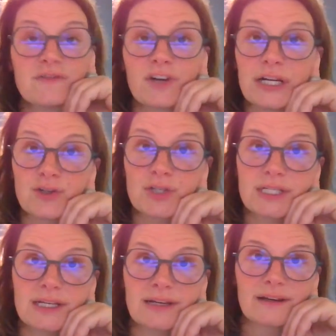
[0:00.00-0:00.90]
a very
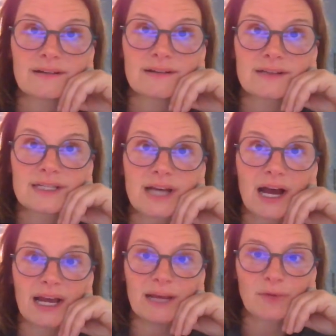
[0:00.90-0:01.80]
interesting
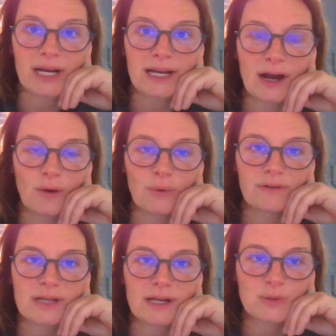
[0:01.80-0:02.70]
time right
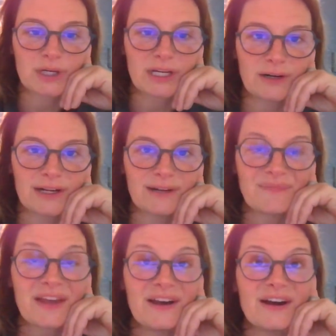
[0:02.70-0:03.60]
now as we're hearing
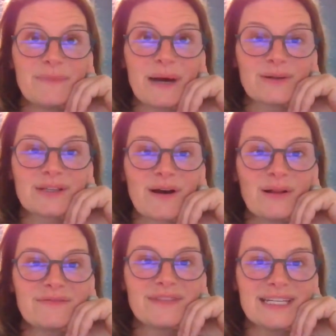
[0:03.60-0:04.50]
about
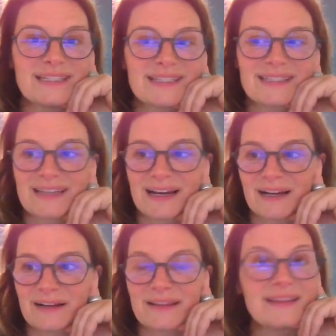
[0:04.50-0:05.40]
all of these
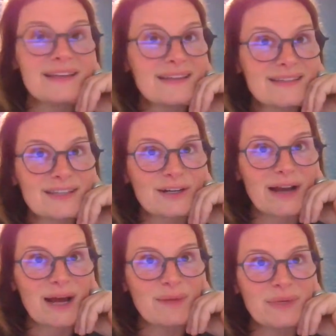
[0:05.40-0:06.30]
things that are
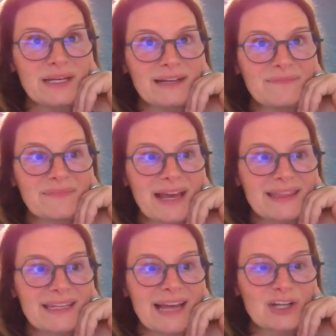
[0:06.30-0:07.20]
happening at
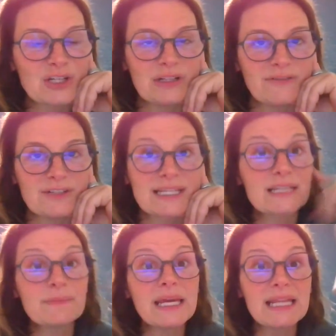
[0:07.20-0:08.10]
the national levels.
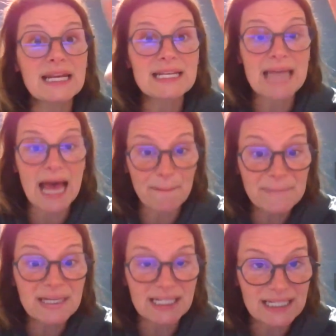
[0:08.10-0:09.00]
Doesn't mean that it's
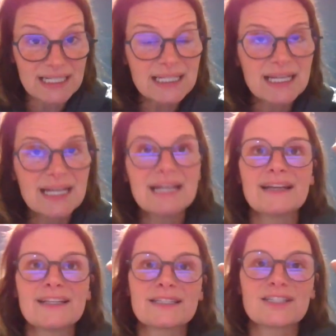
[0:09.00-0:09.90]
happened.
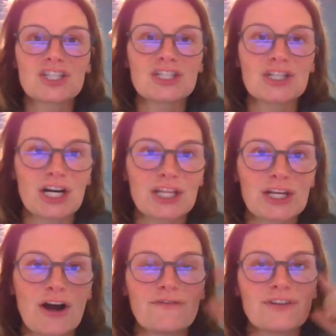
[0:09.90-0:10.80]
It's just started the
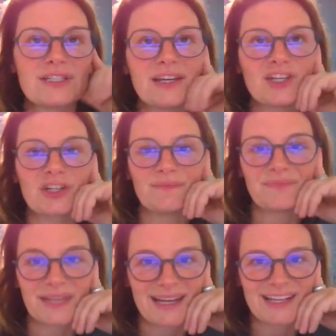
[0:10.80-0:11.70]
conversation.
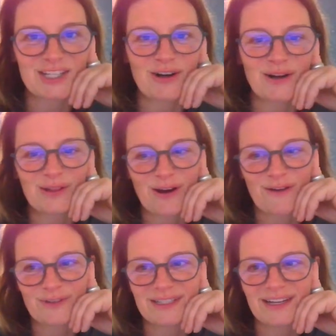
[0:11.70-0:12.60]
It has started the
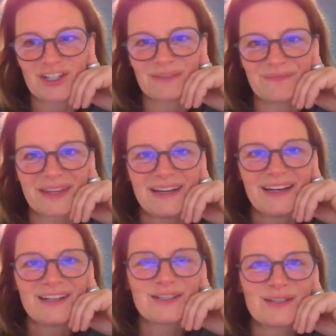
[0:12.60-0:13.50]
conversation.
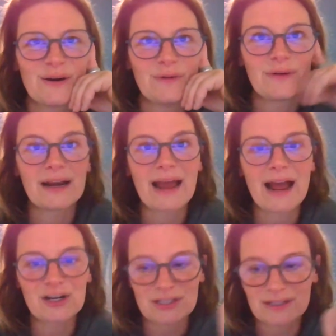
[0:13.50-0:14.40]
So, and
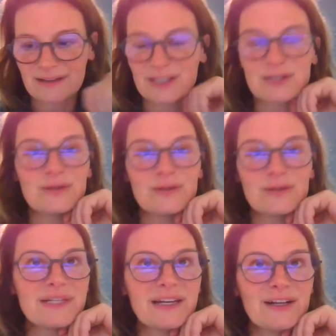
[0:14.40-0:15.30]
actually, as soon as I'm
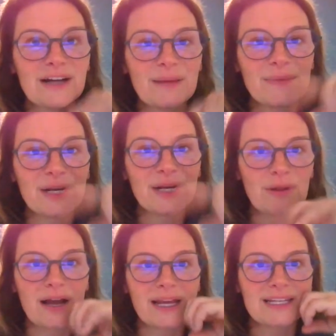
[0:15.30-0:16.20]
done here, I'm going to go
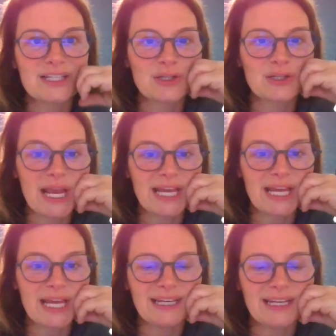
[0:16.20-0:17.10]
log into
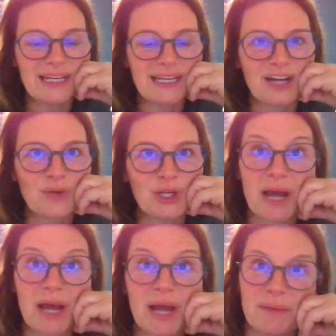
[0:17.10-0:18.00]
ADHA and renew
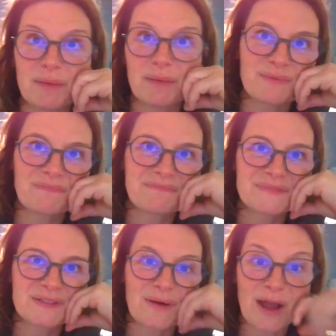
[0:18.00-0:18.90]
my membership.
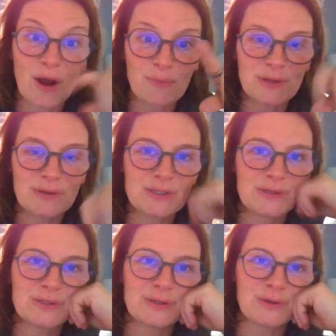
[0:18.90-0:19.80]
So I hope you
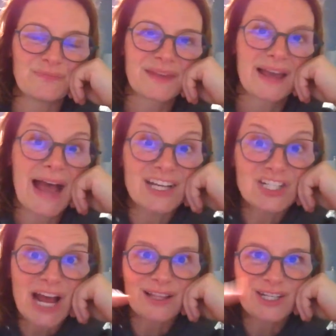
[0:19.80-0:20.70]
do too. I
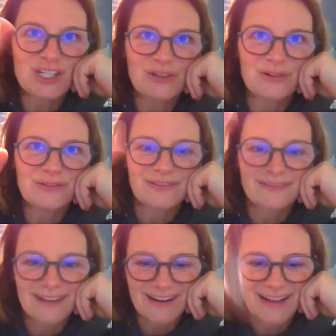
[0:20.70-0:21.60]
challenge
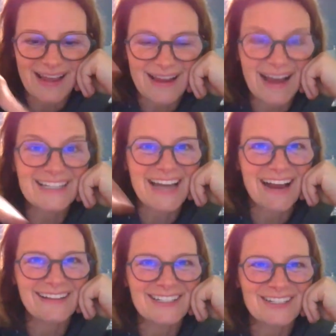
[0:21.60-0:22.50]
you. Okay? I
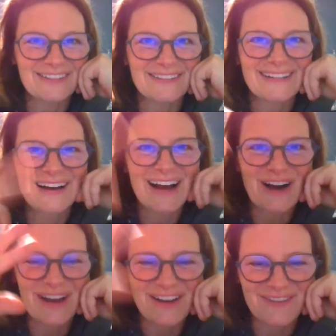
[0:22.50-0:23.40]
challenge you. All
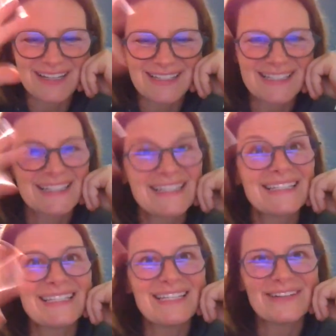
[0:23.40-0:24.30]
right, friends.
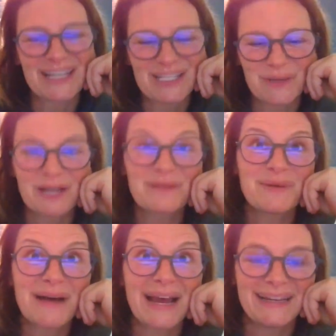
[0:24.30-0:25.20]
See you next week.
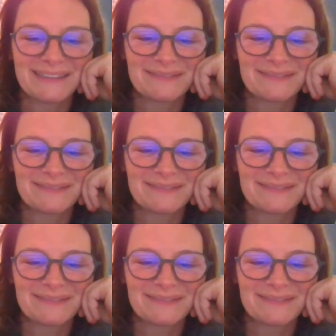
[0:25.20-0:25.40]
Bye-bye.